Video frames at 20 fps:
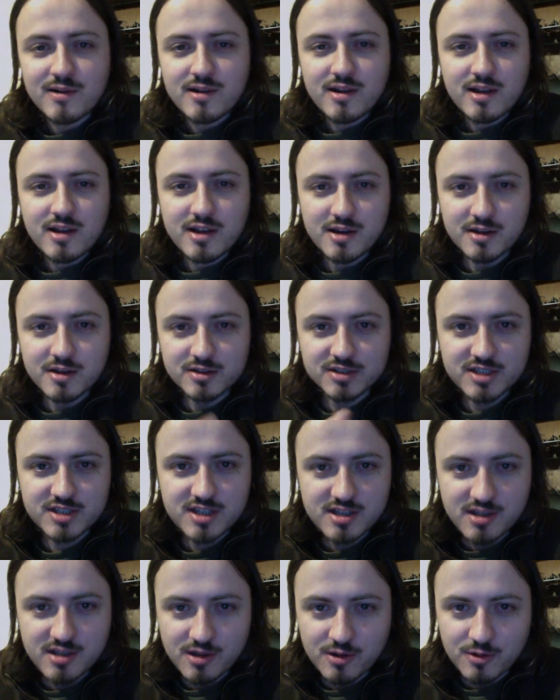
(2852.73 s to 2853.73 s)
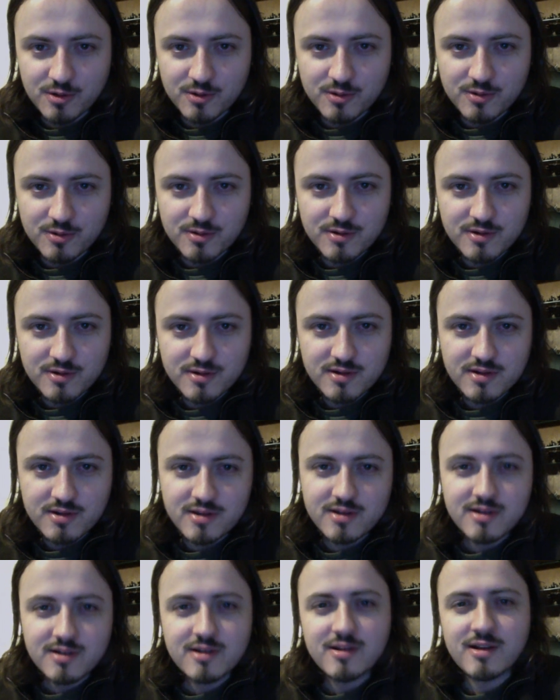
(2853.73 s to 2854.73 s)
And I'll see you
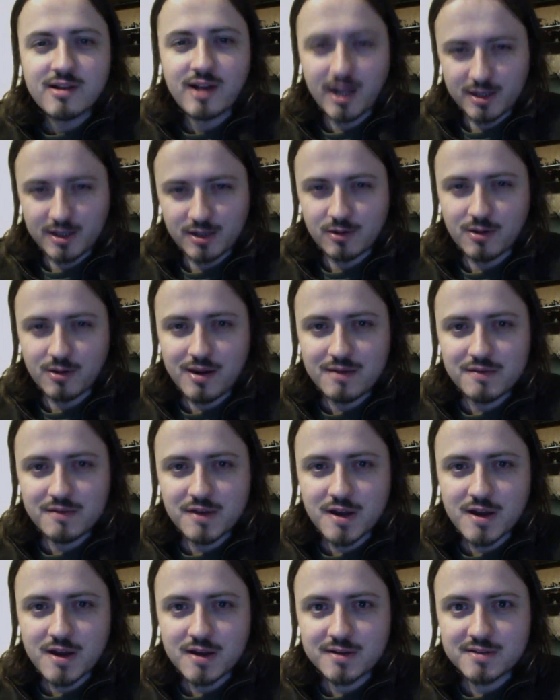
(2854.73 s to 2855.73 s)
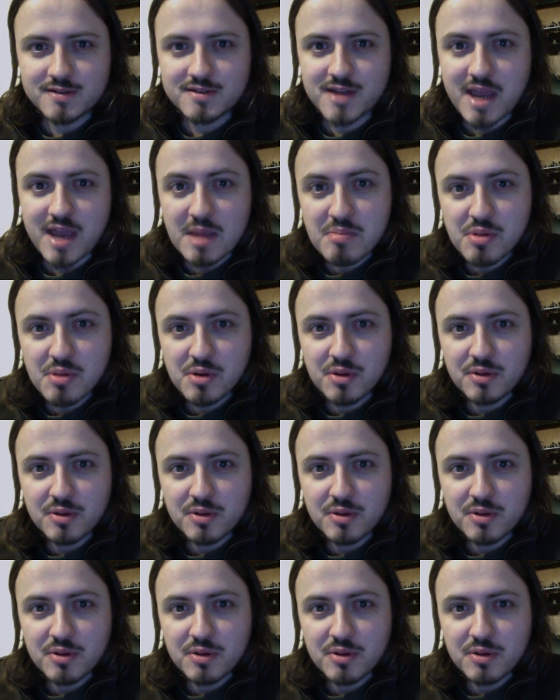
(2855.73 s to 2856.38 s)
at the graveyard table.